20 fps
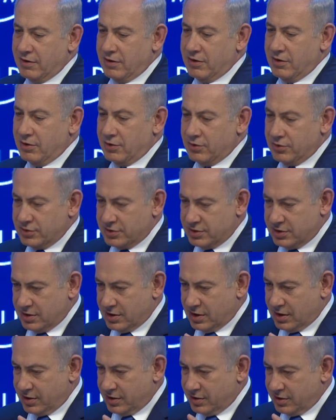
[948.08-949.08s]
those
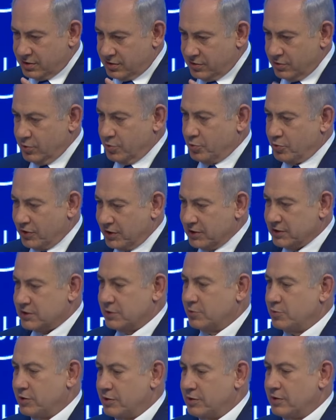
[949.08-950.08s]
are the two
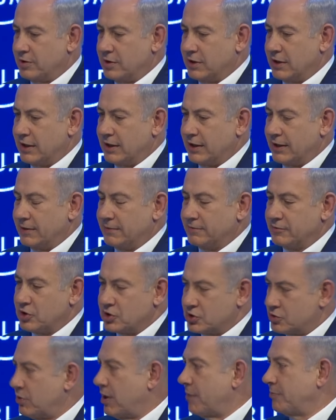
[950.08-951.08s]
principal uh,
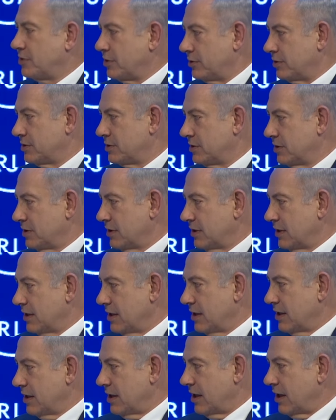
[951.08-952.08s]
disruptors
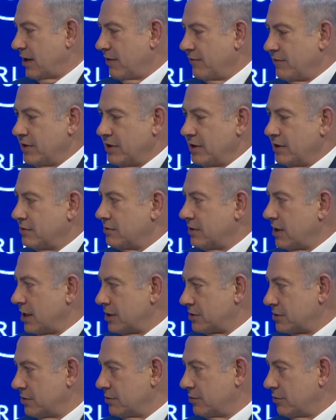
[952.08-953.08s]
of the
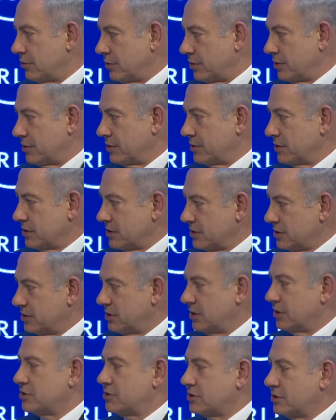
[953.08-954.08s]
international order,
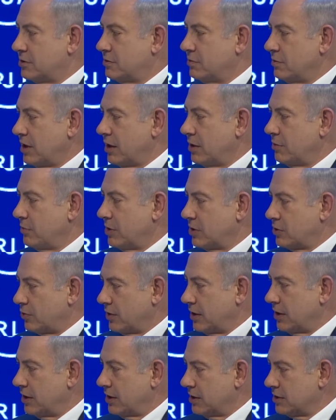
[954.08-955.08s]
stitched in
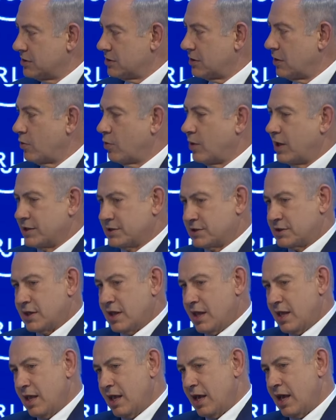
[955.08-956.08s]
between East and West,
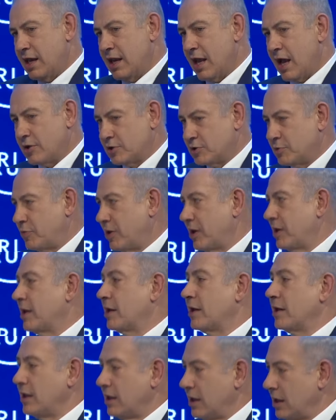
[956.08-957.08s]
and now
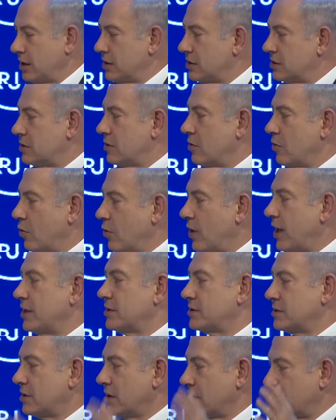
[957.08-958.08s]
spreading East,
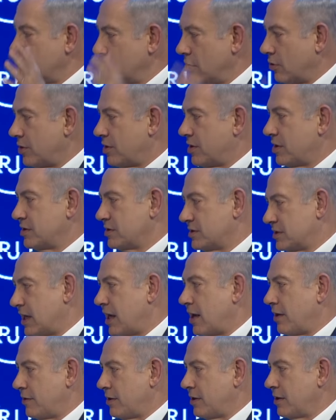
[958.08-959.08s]
West, North,
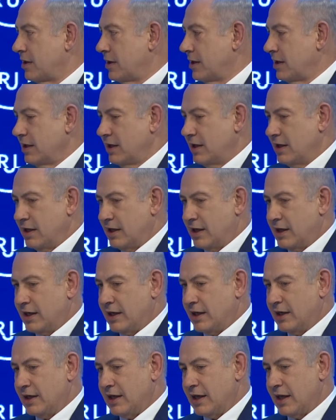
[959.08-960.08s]
South.
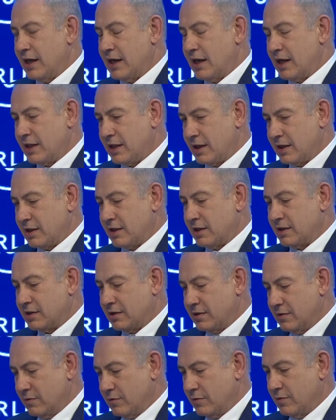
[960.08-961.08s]
Uh, and I think that
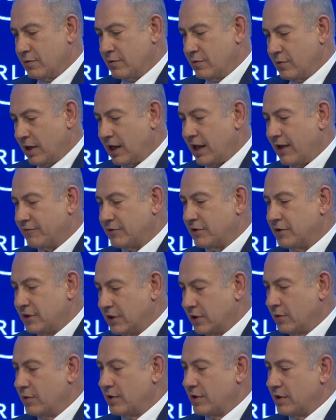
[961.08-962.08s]
we'll have to
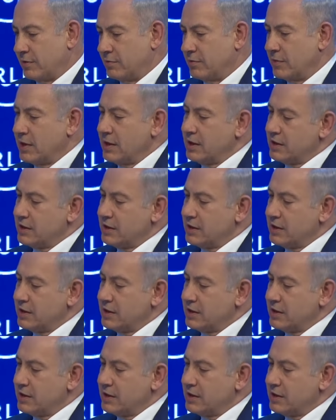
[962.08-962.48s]
deal with them